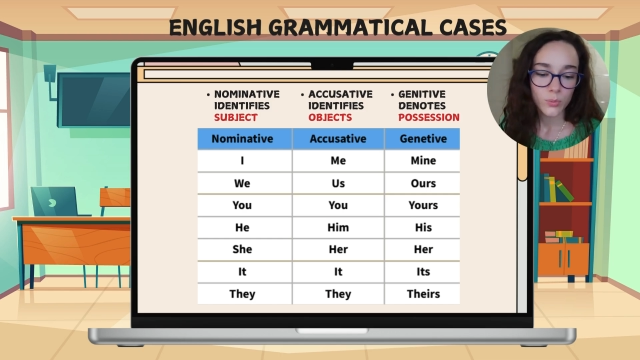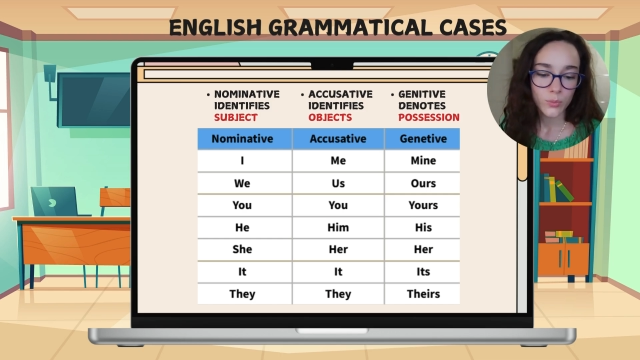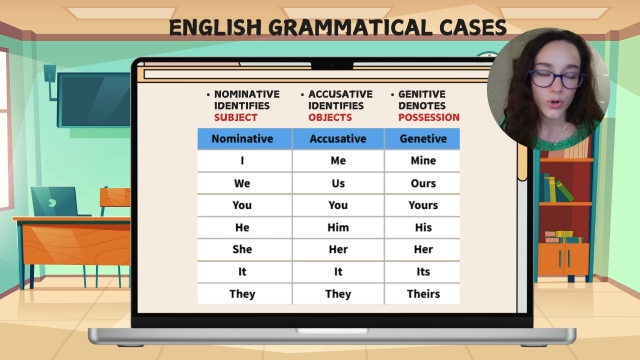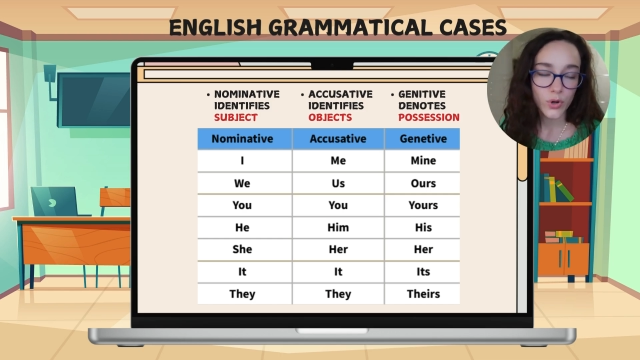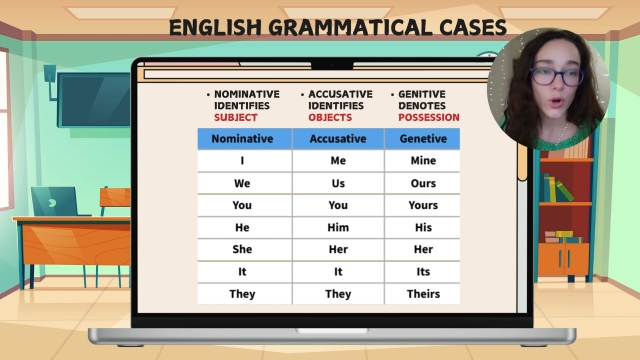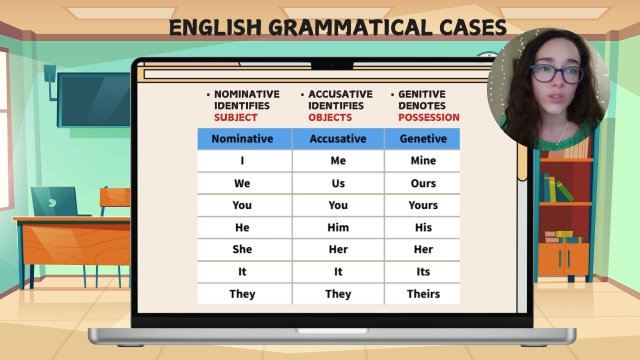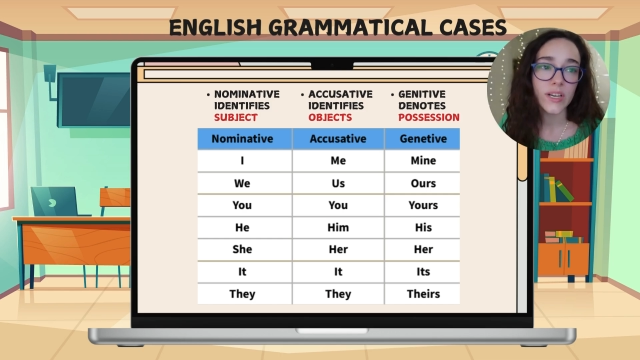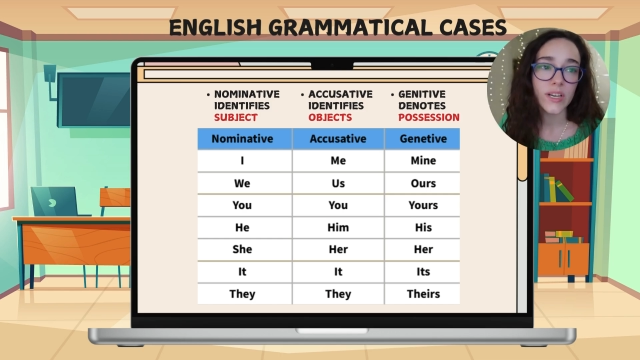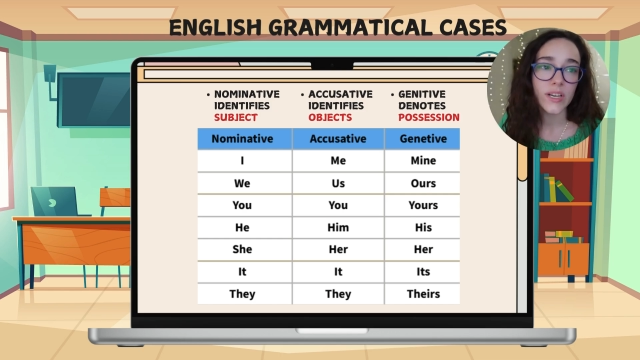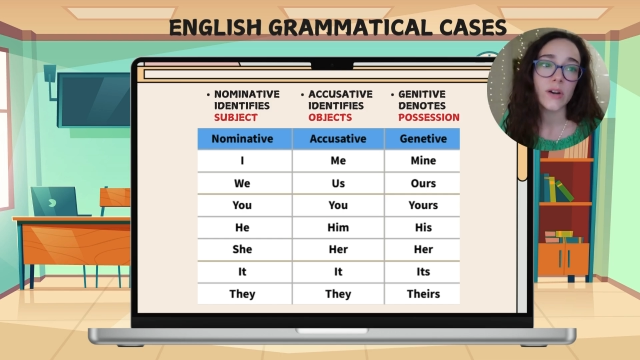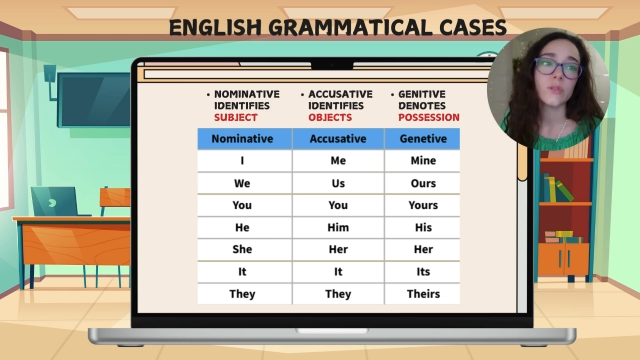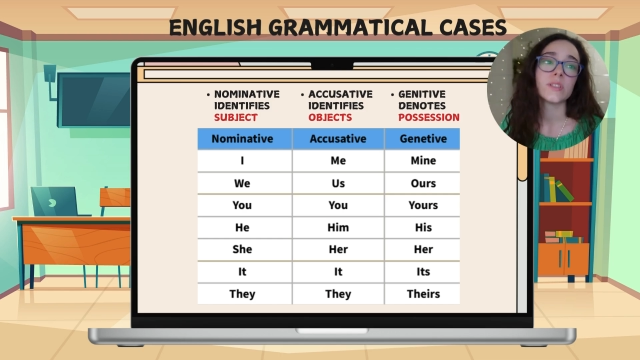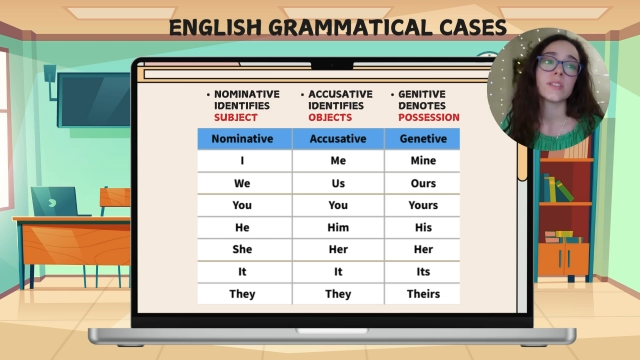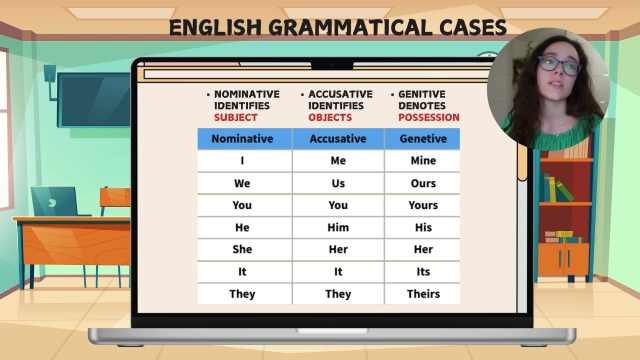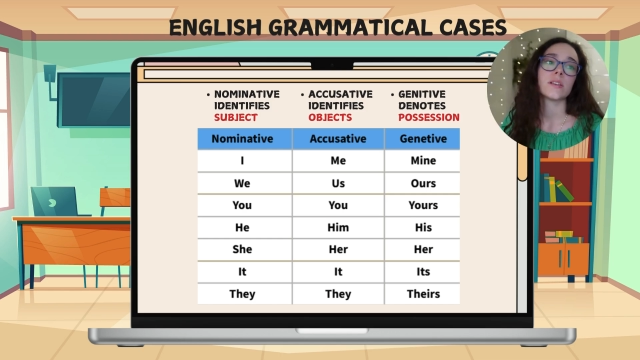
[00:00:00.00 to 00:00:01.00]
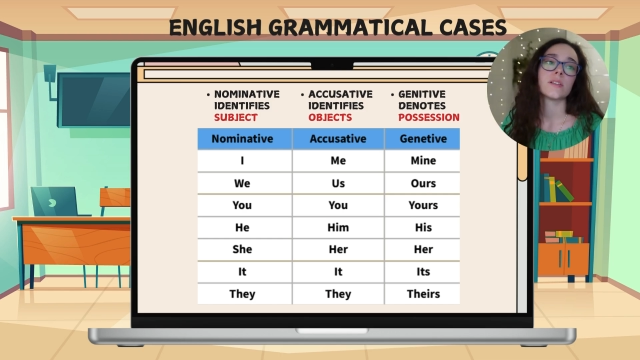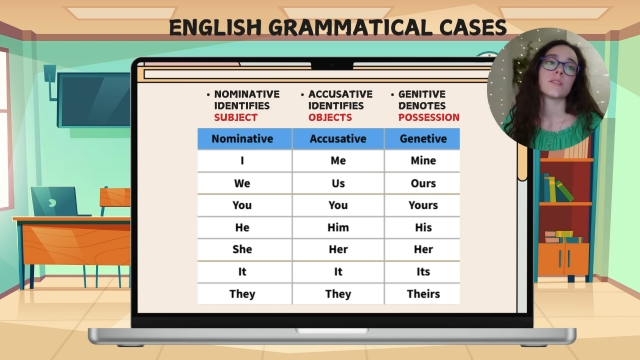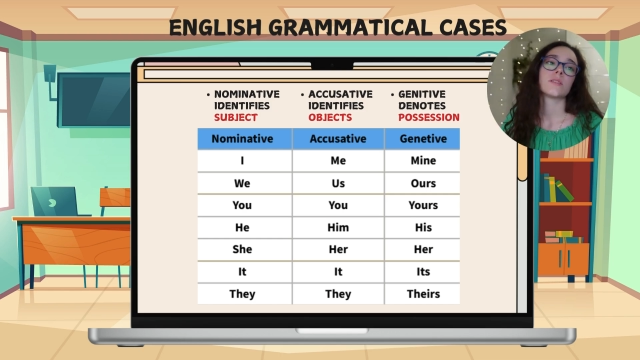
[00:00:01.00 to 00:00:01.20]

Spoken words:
pronouns.